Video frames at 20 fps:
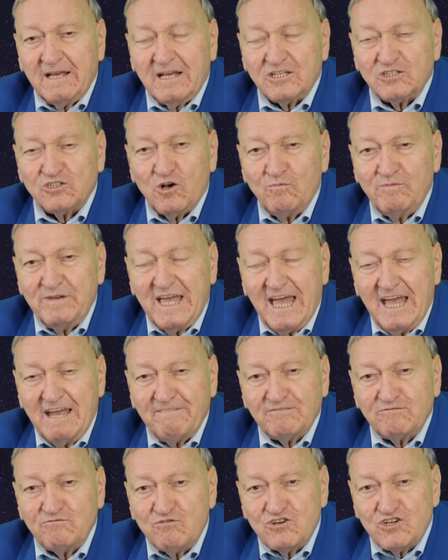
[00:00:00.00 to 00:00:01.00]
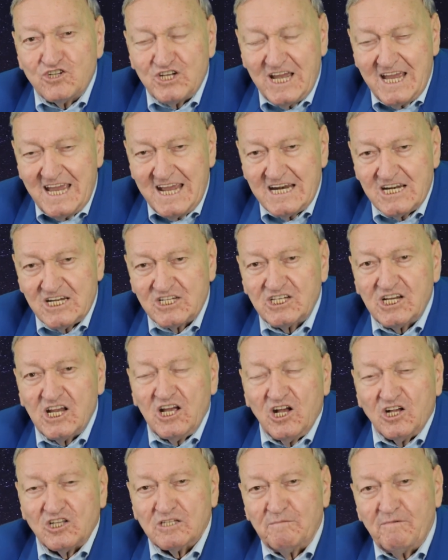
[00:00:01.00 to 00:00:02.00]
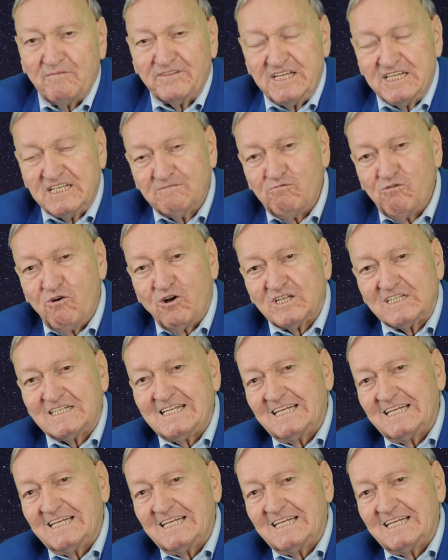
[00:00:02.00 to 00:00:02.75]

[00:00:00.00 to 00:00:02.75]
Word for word: So we have to change some of these words.